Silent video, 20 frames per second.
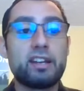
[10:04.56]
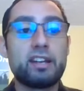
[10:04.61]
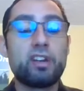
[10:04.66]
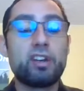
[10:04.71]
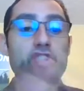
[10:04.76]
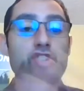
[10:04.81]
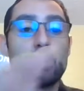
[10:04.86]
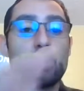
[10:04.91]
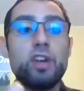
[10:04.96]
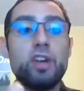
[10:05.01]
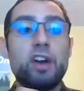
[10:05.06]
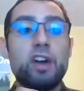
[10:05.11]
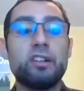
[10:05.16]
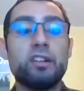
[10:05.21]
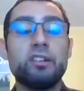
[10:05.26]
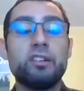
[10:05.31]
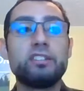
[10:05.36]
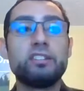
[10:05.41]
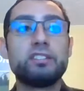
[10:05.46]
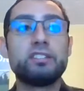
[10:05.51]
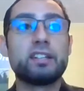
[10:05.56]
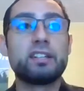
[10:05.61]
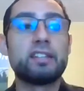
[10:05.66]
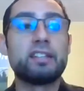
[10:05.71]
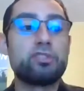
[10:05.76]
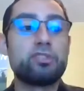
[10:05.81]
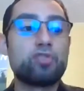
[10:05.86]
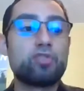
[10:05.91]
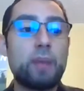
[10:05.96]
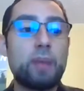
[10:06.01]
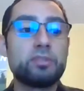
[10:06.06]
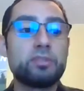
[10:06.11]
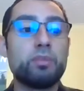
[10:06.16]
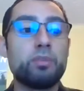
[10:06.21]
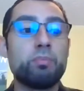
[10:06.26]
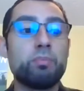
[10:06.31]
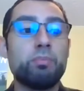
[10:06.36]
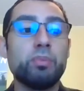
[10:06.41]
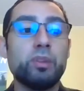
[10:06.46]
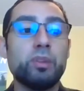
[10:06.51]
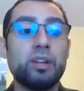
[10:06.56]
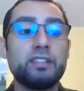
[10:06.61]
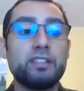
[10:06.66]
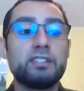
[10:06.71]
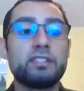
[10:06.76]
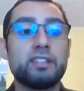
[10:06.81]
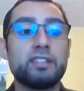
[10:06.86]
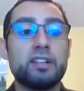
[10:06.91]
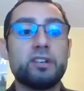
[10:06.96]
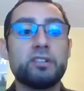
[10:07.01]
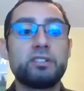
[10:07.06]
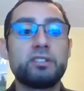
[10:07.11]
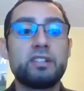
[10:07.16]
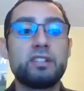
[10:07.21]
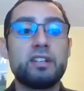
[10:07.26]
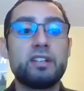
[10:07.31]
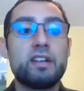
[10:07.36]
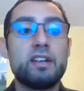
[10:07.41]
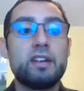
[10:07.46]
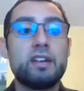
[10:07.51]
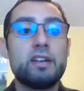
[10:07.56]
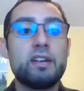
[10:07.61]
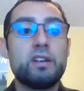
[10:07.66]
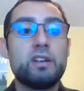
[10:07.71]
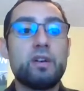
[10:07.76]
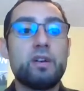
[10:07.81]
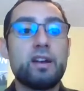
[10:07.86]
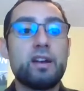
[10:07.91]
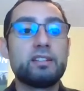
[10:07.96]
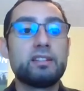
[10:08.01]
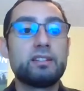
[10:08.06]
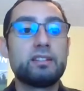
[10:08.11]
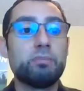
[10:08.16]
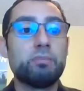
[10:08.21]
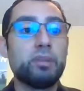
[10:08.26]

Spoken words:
and I'll show you how that looks like, that traps the blood cells, right?